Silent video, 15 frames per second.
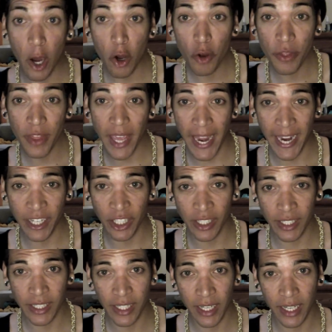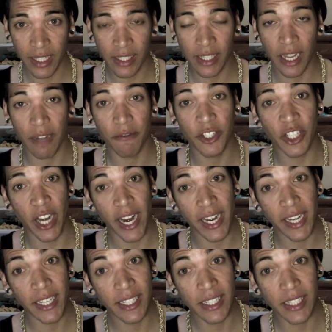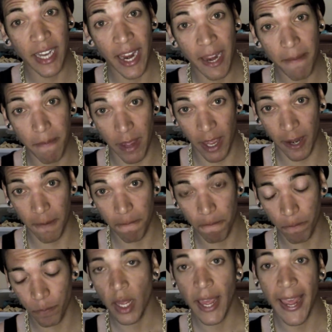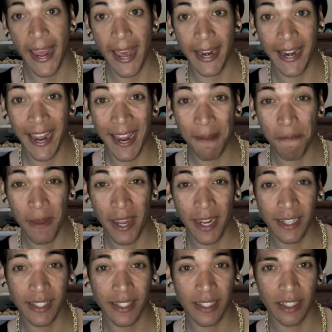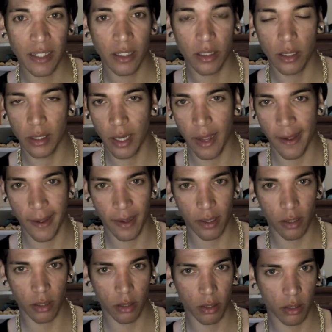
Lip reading: Both agencies of SHINee's Taemin and A-Pink's Nayeon